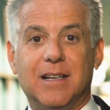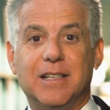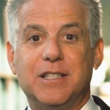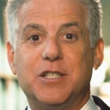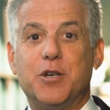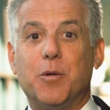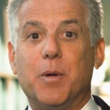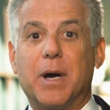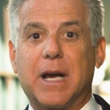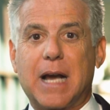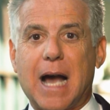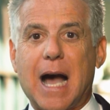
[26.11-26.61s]

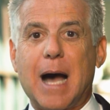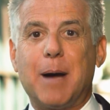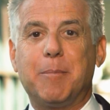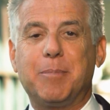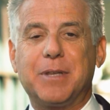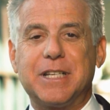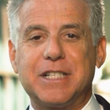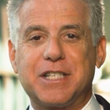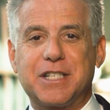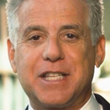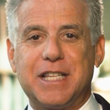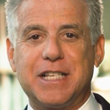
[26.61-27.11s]
To
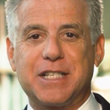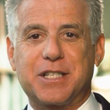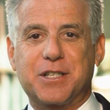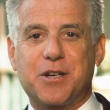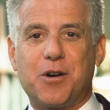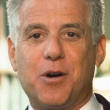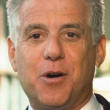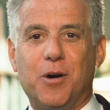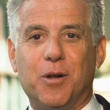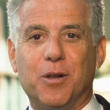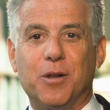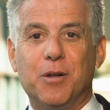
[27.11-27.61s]
accomplish this
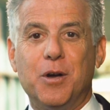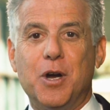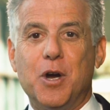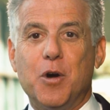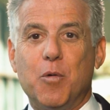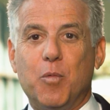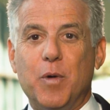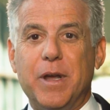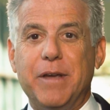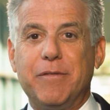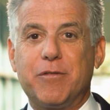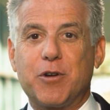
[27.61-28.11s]
goal,
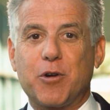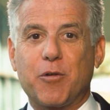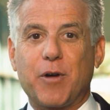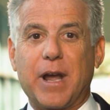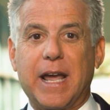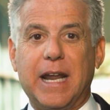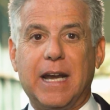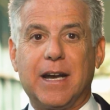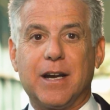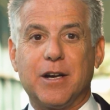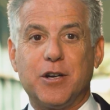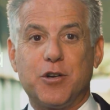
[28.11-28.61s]
we've
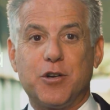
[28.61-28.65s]
created a